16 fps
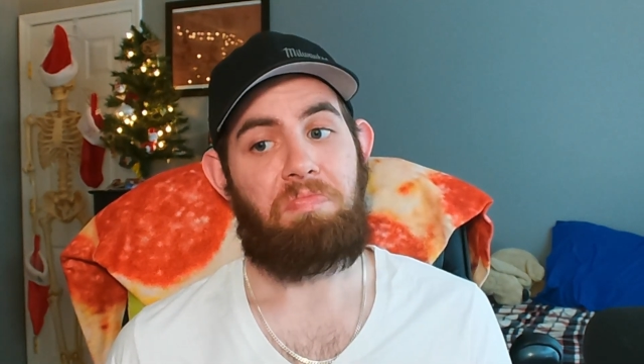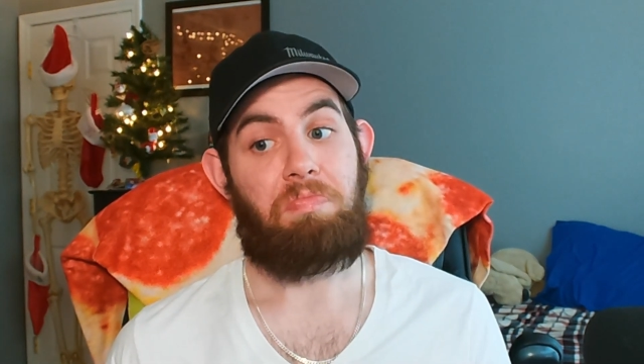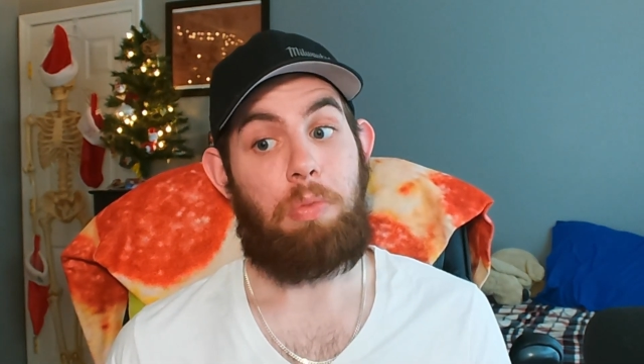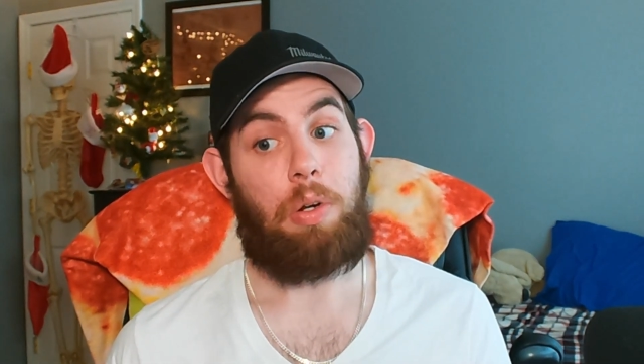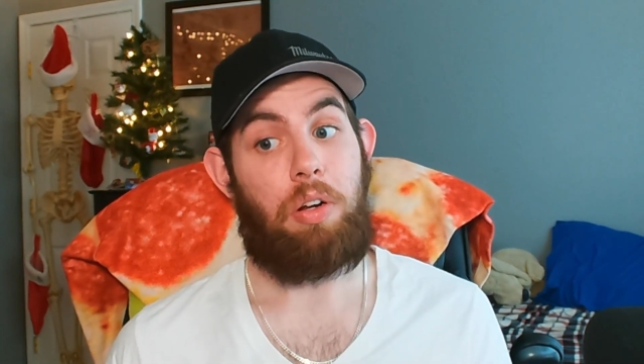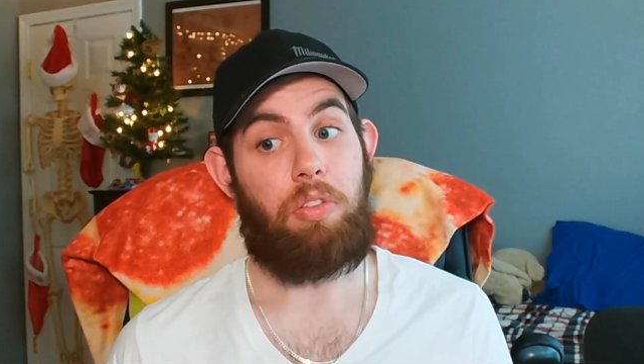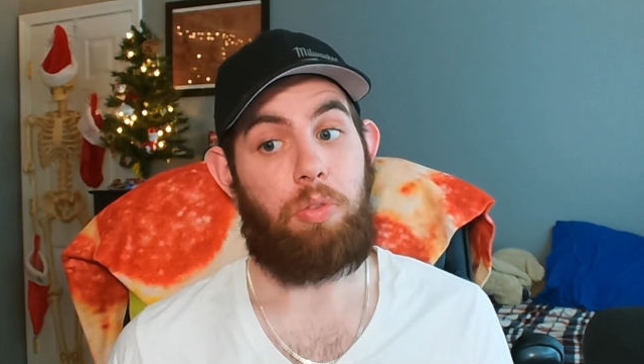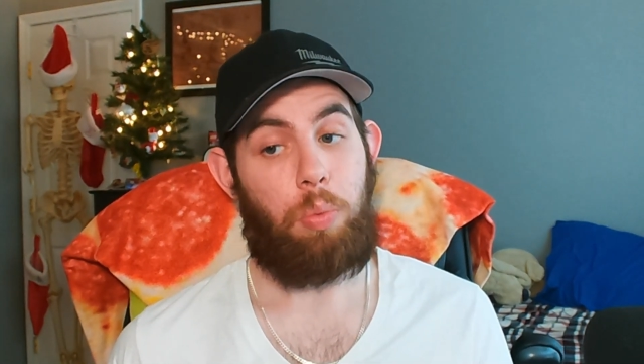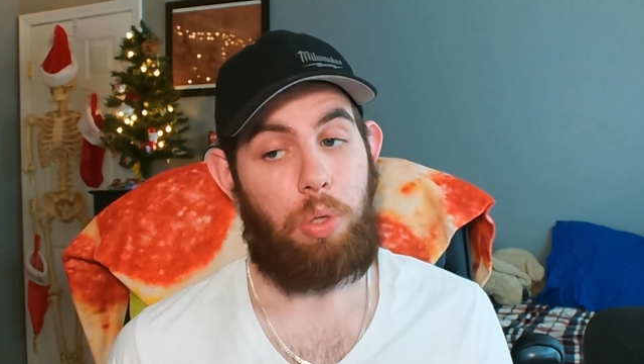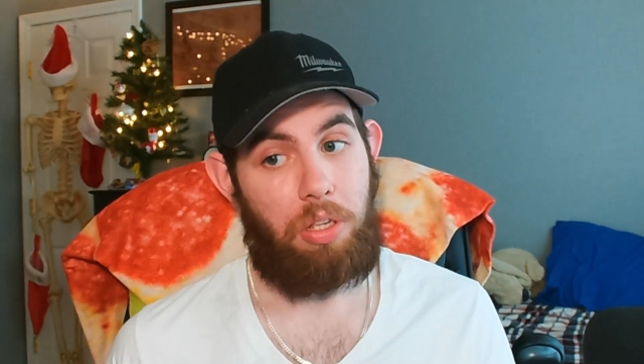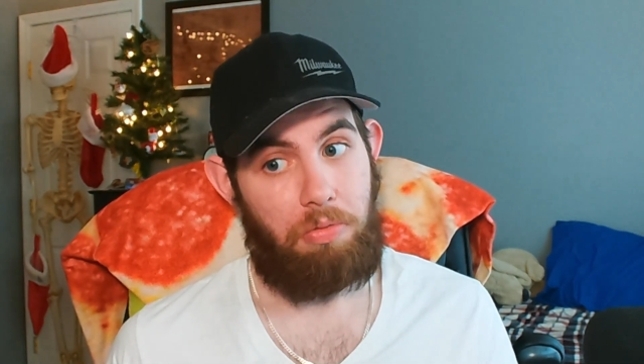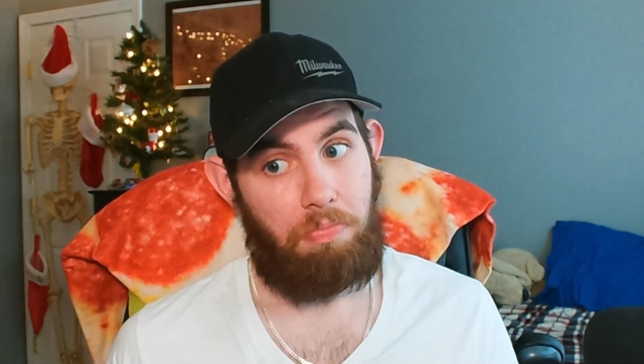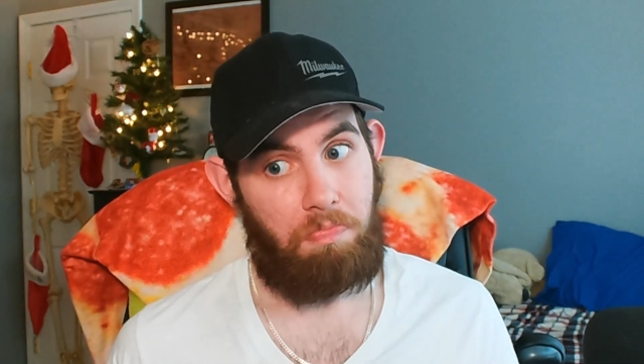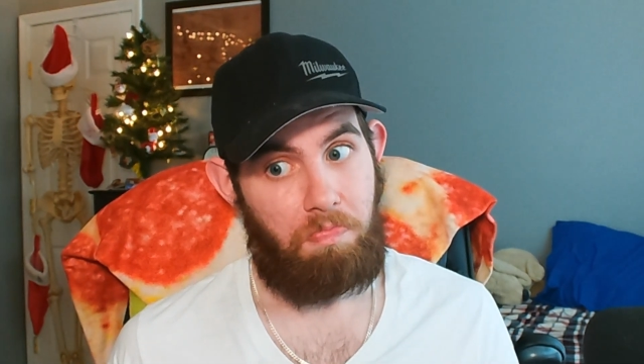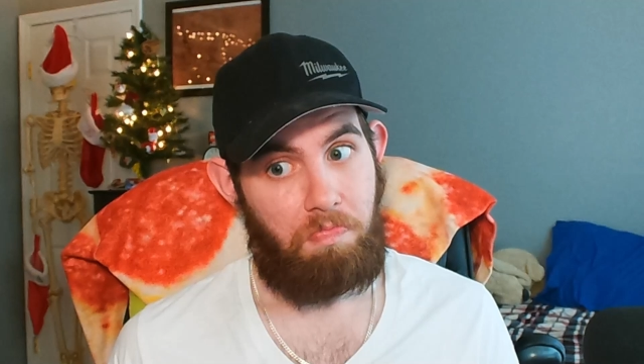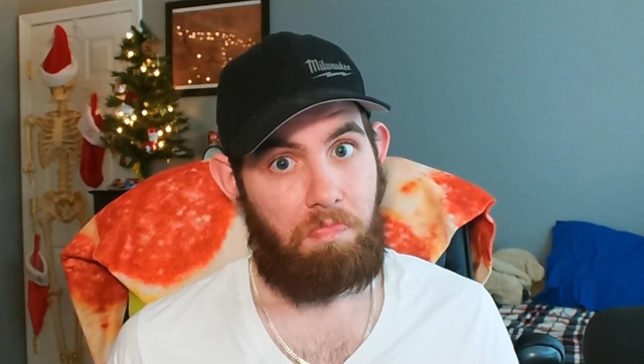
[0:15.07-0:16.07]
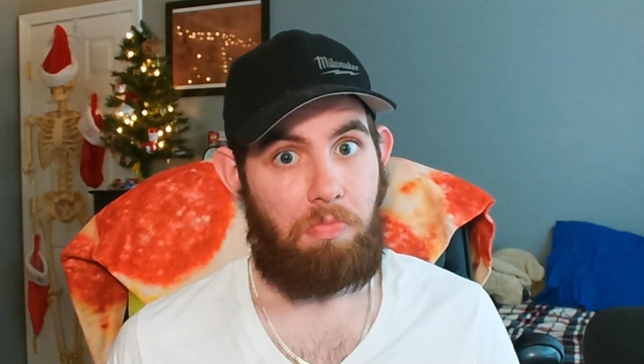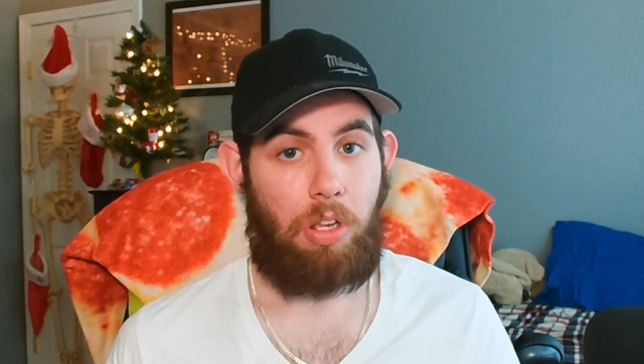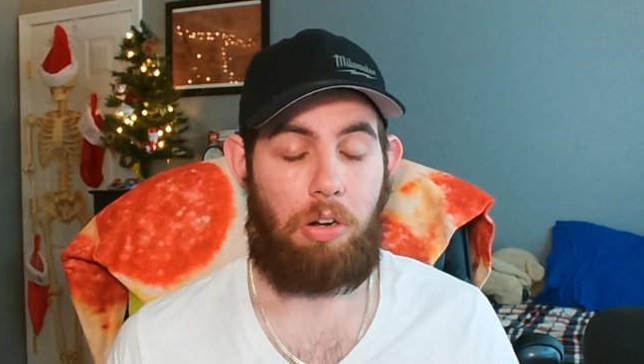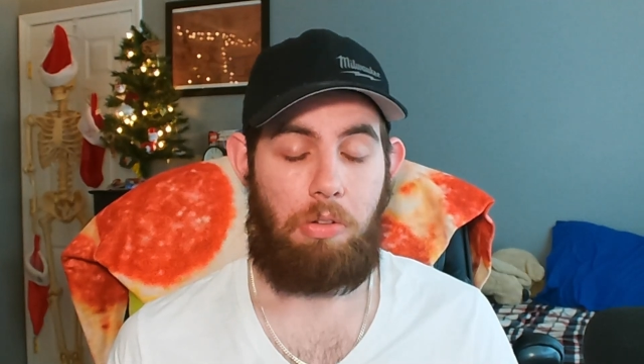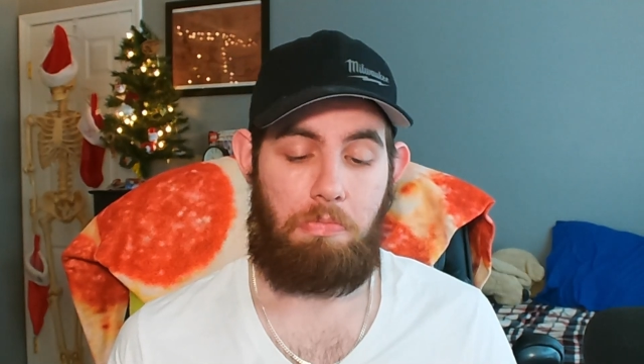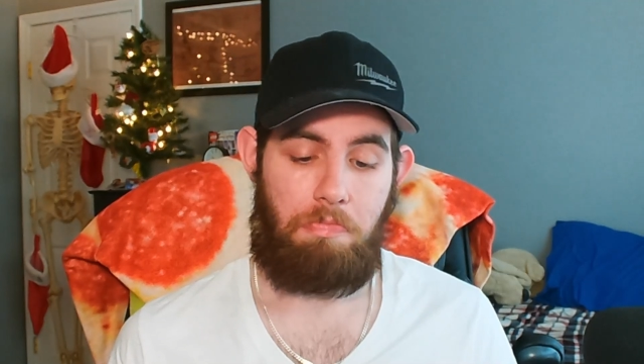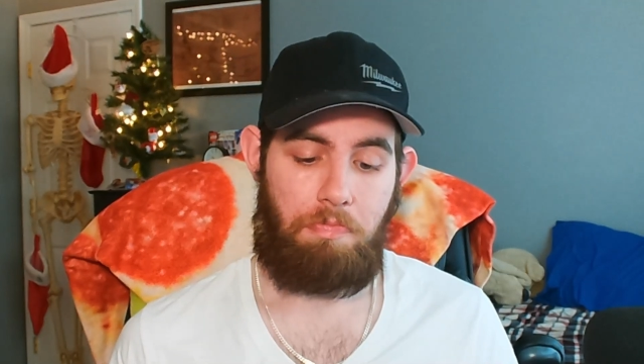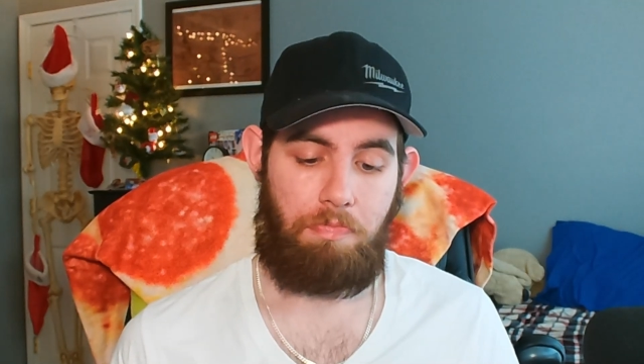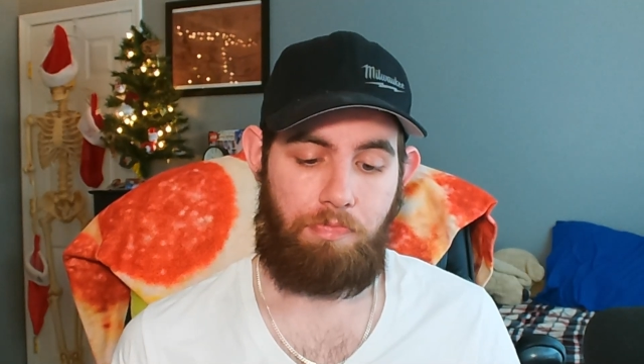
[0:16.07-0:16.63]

Middle of the week, you know.